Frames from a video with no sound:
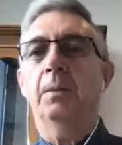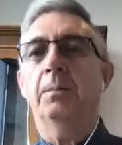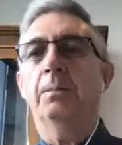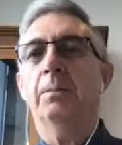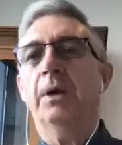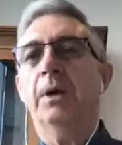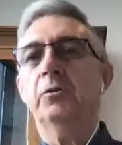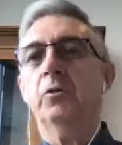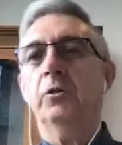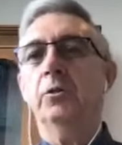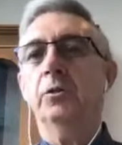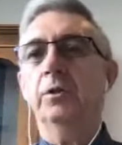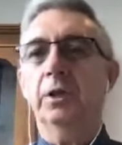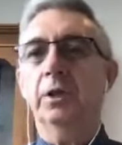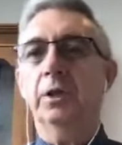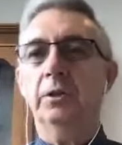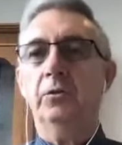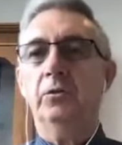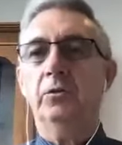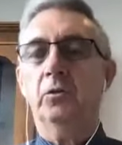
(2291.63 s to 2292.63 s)
but you'd
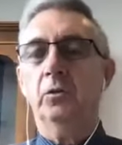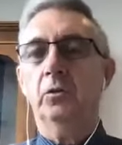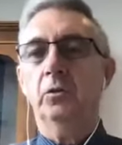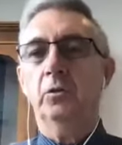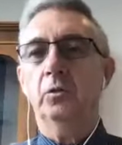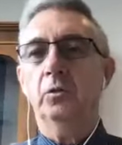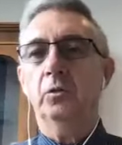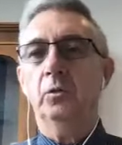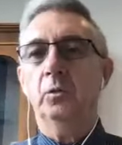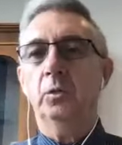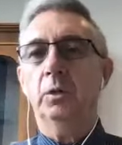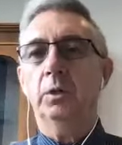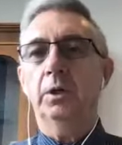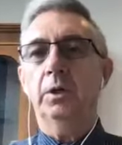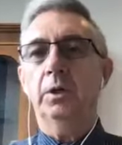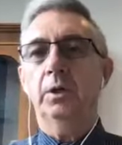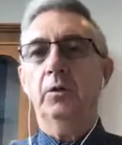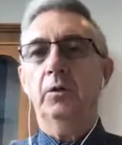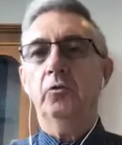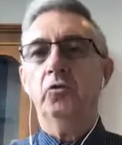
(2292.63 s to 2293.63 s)
need to
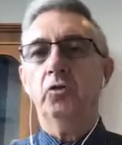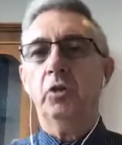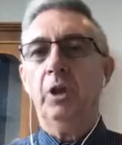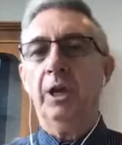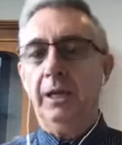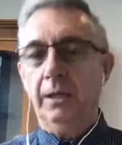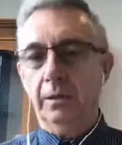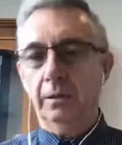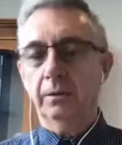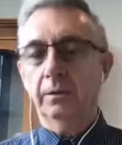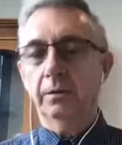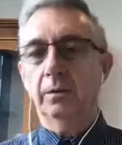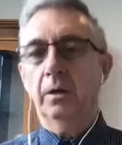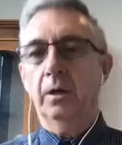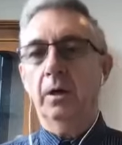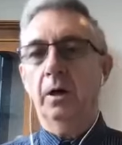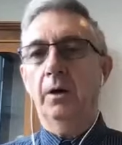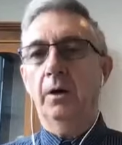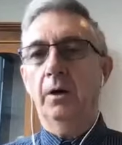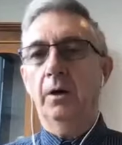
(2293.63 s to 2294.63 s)
check
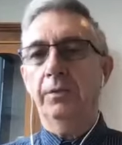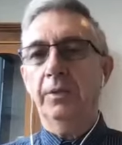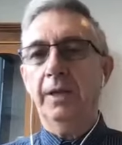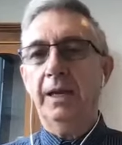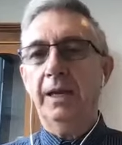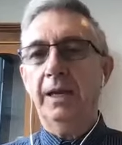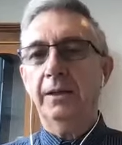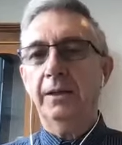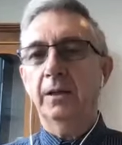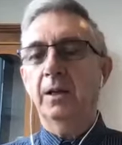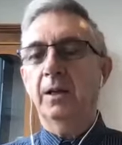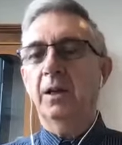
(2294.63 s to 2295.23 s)
on that.